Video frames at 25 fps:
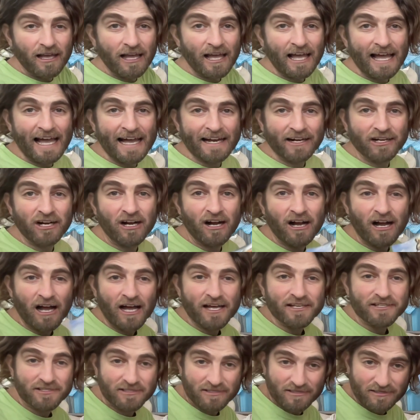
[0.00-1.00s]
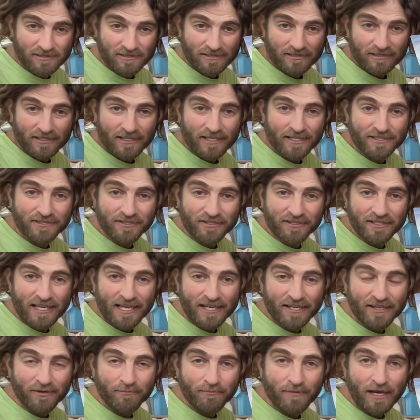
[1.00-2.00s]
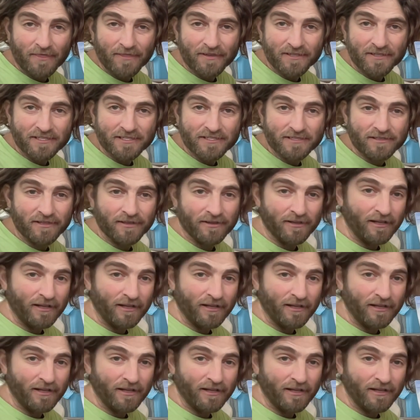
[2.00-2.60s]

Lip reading: at cost until the end of the month. It's